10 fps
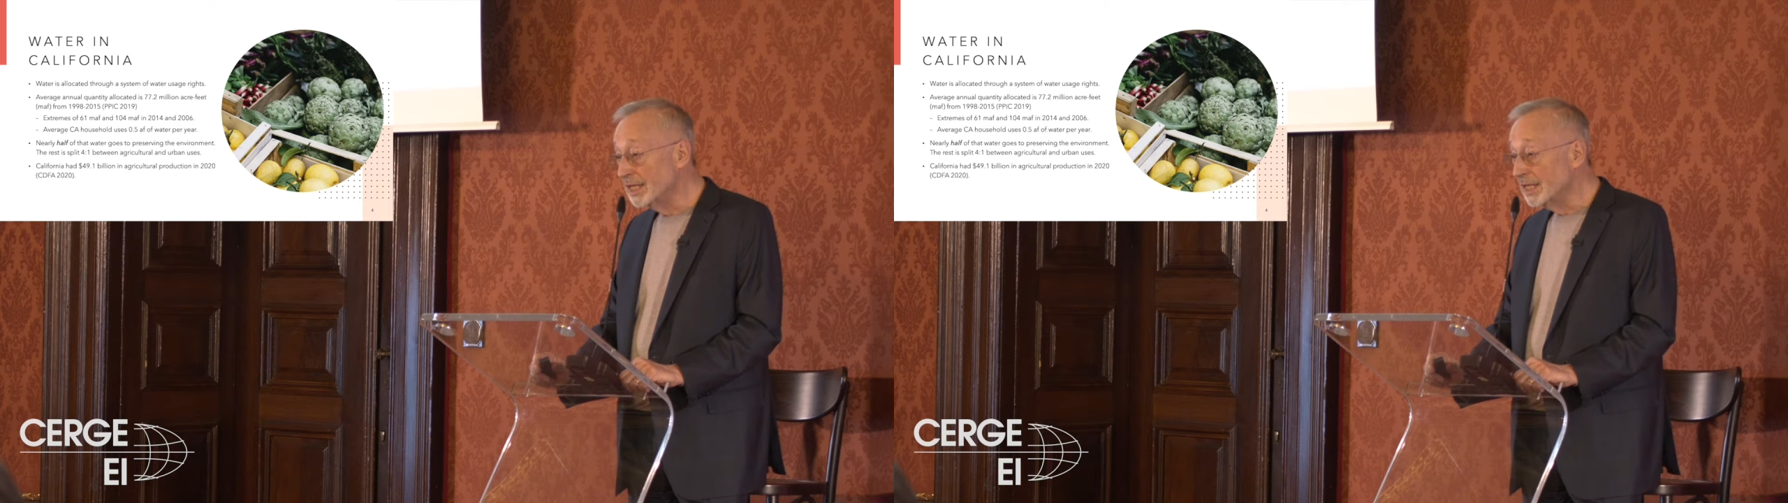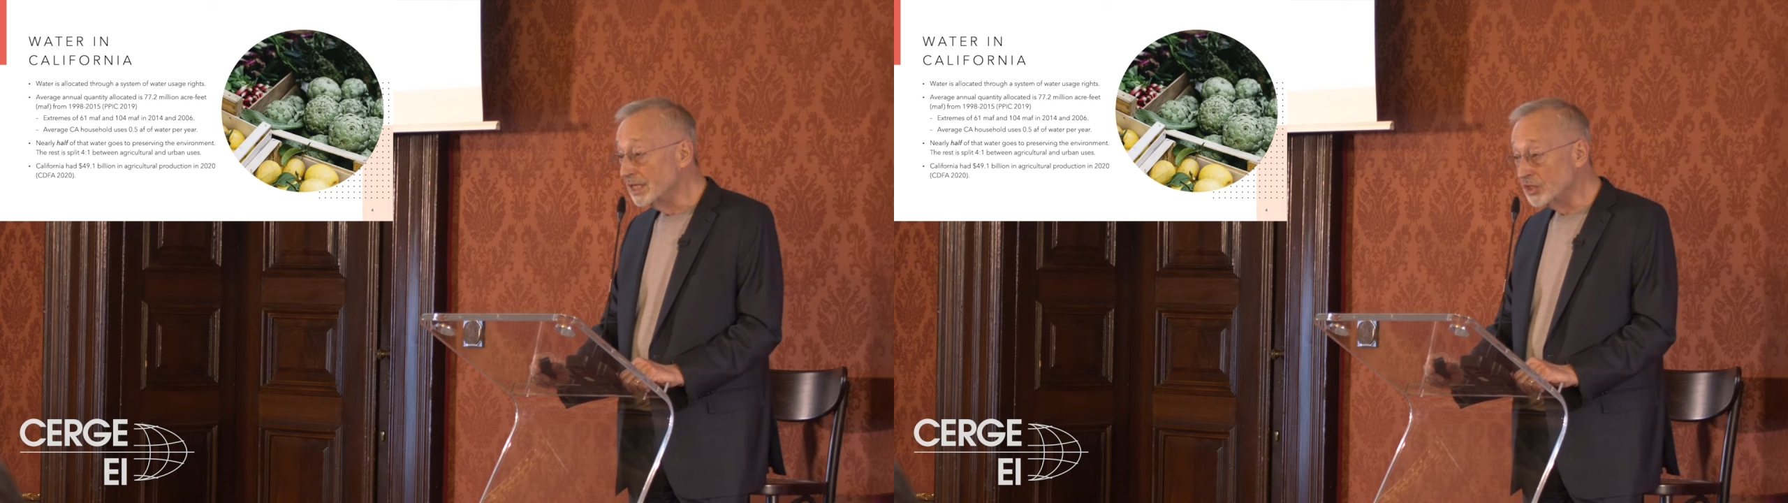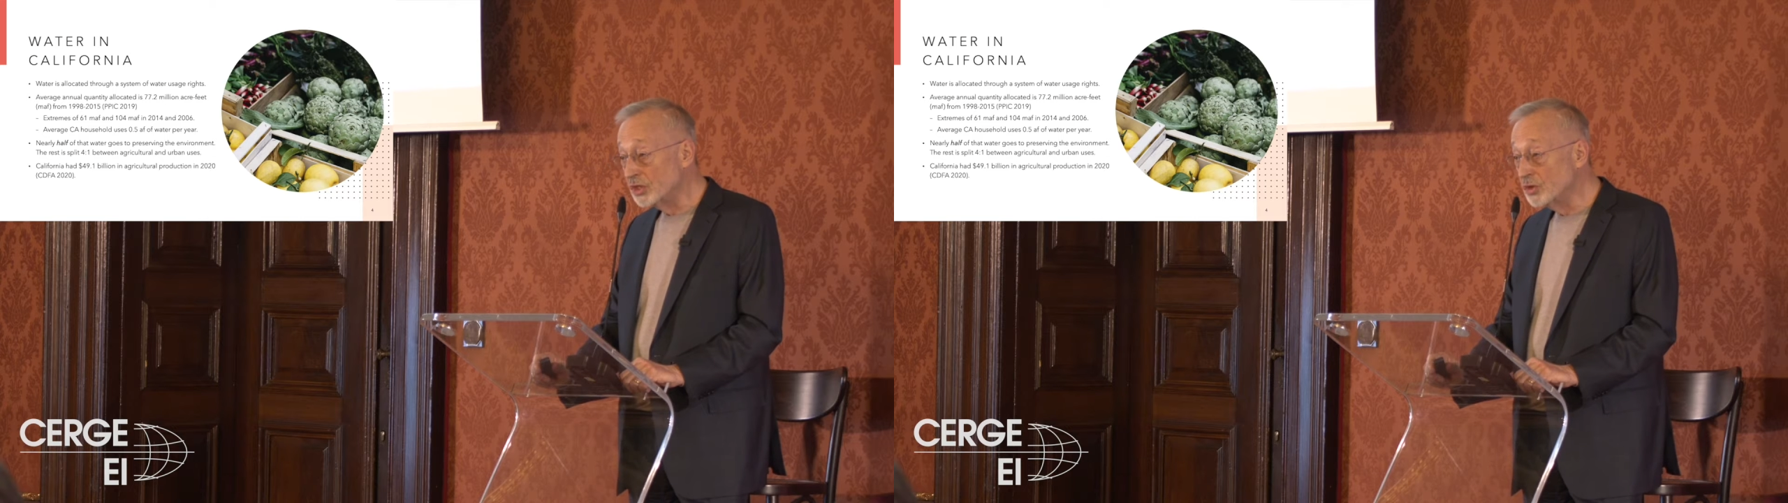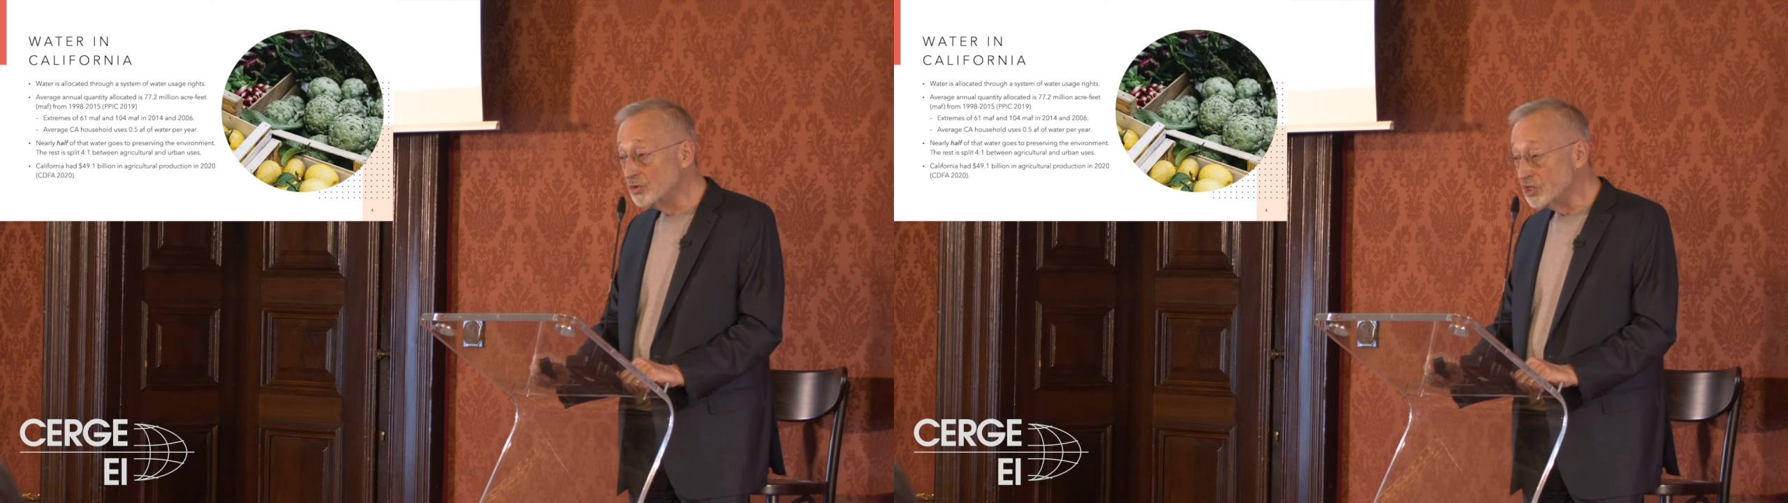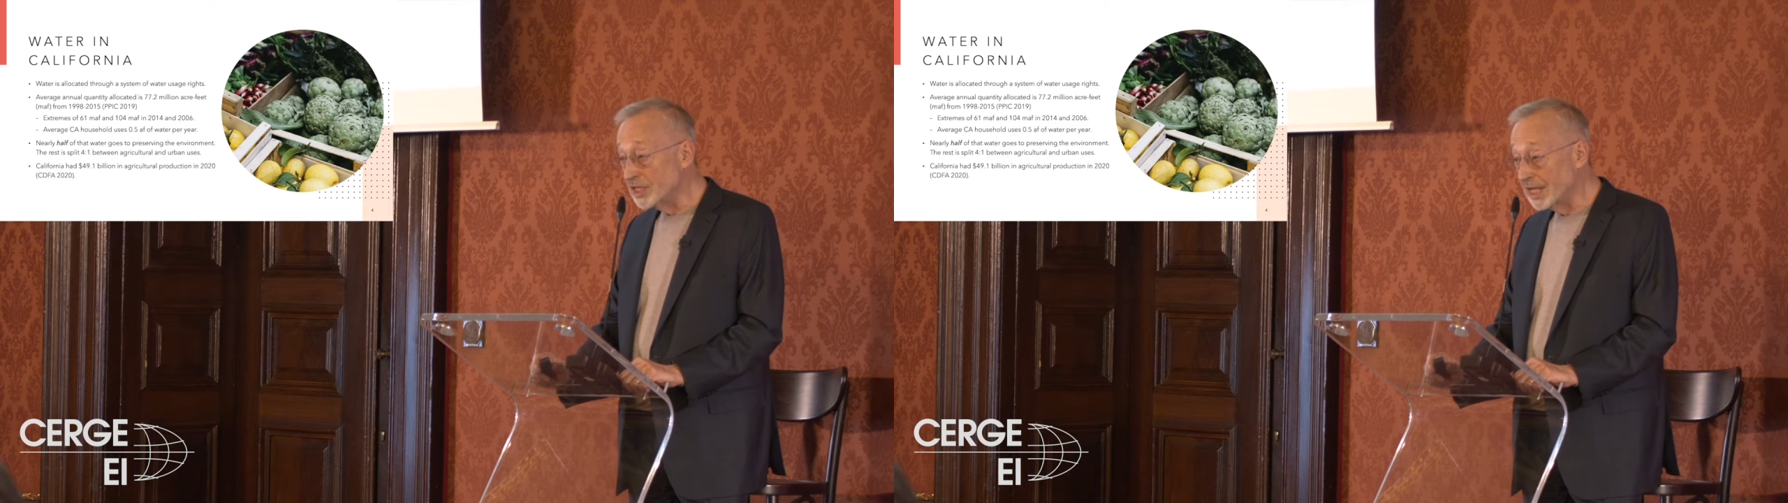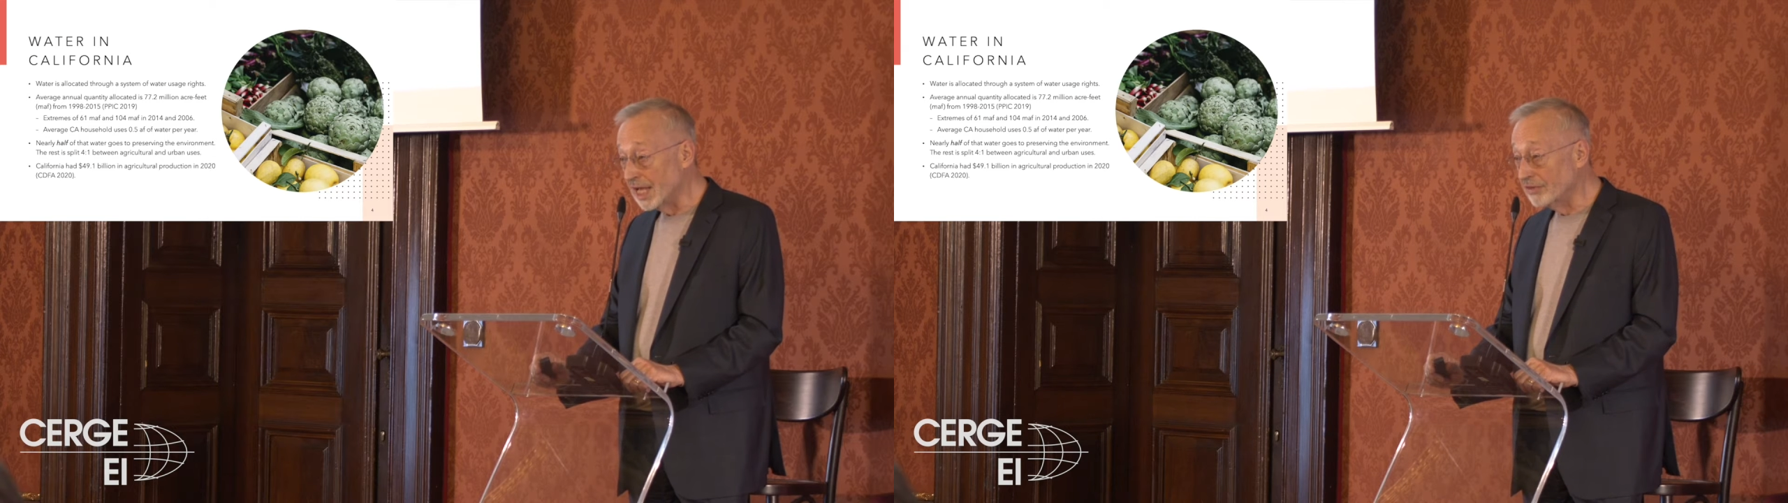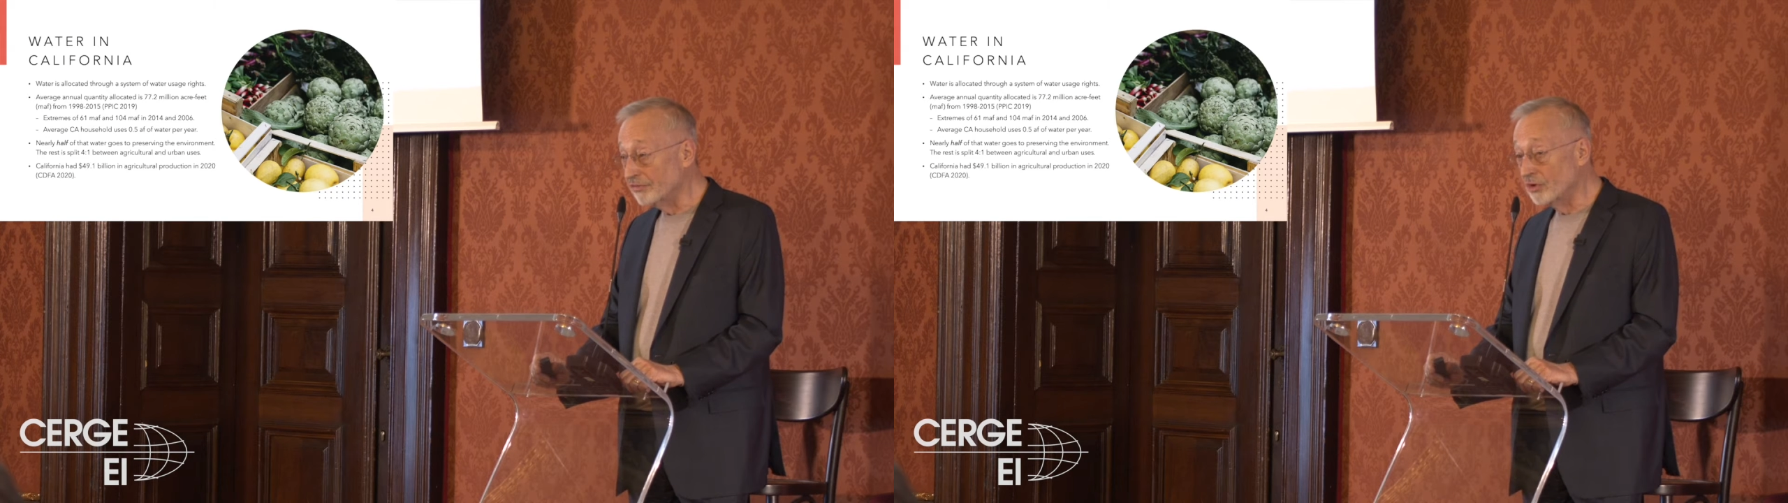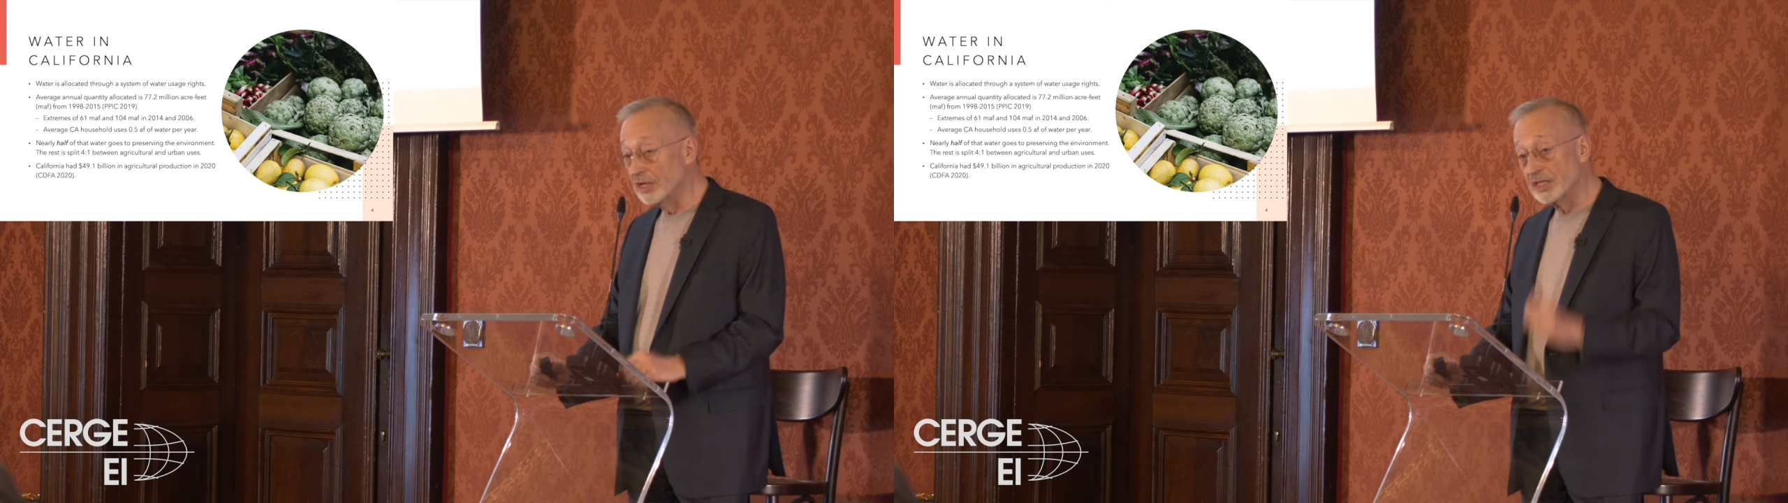is huge in
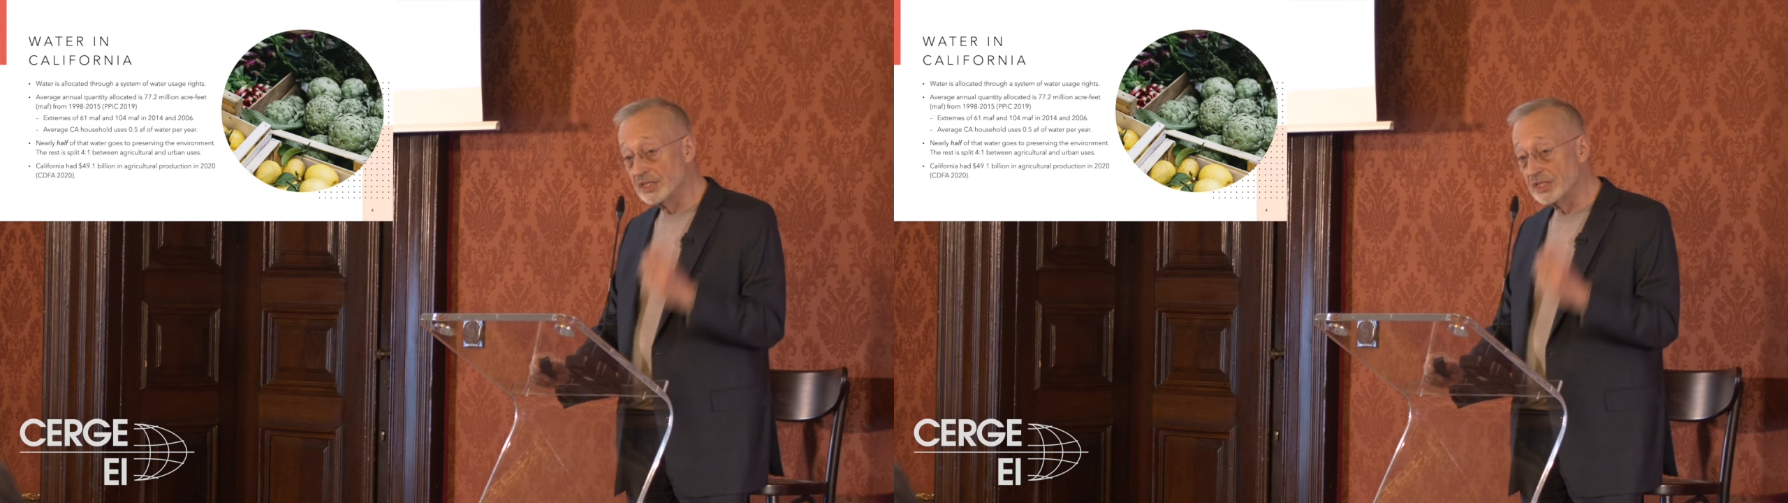California.